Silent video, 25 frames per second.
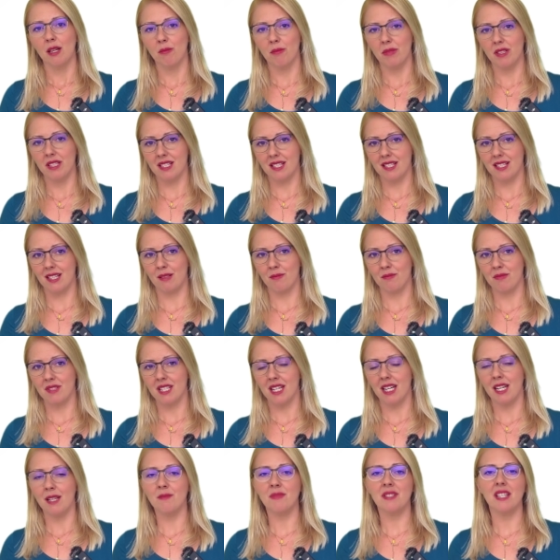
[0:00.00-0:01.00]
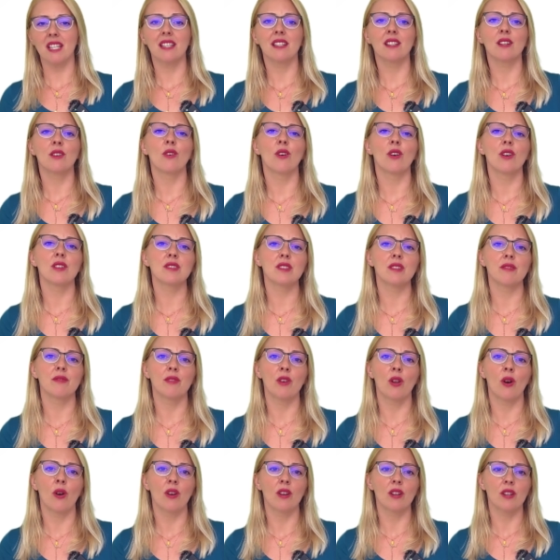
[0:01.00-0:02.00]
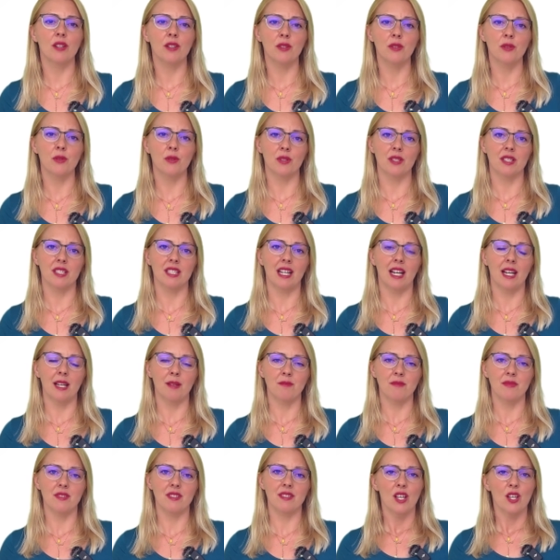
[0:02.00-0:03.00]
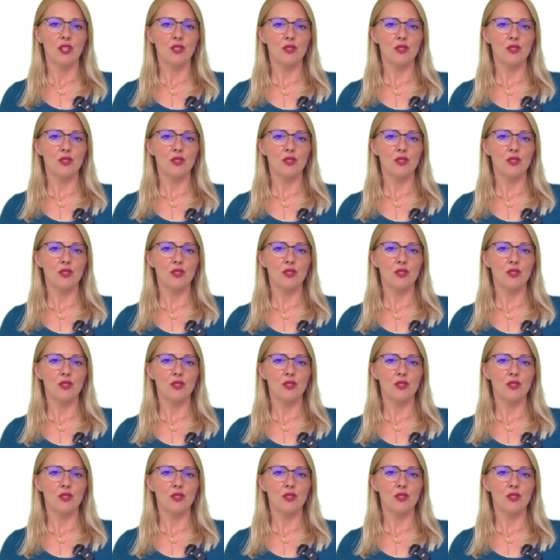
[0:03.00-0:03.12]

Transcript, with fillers: but sometimes at the cost of longer cure times.